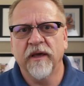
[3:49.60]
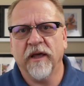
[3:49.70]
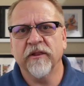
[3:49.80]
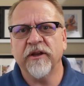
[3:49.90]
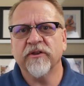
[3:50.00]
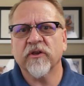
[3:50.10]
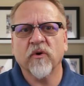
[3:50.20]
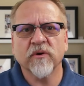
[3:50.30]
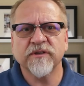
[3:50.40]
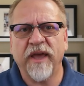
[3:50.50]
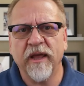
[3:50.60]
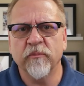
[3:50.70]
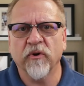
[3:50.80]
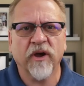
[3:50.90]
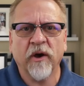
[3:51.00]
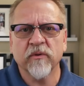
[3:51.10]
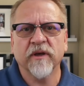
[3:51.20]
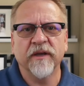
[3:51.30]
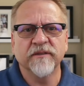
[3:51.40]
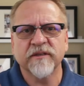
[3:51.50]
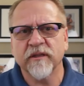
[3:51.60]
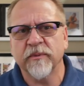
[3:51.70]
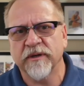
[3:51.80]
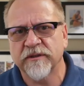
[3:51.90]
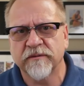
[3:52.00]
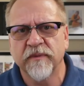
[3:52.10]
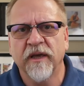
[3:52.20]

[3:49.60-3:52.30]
a link to the course handbook, outline, syllabus,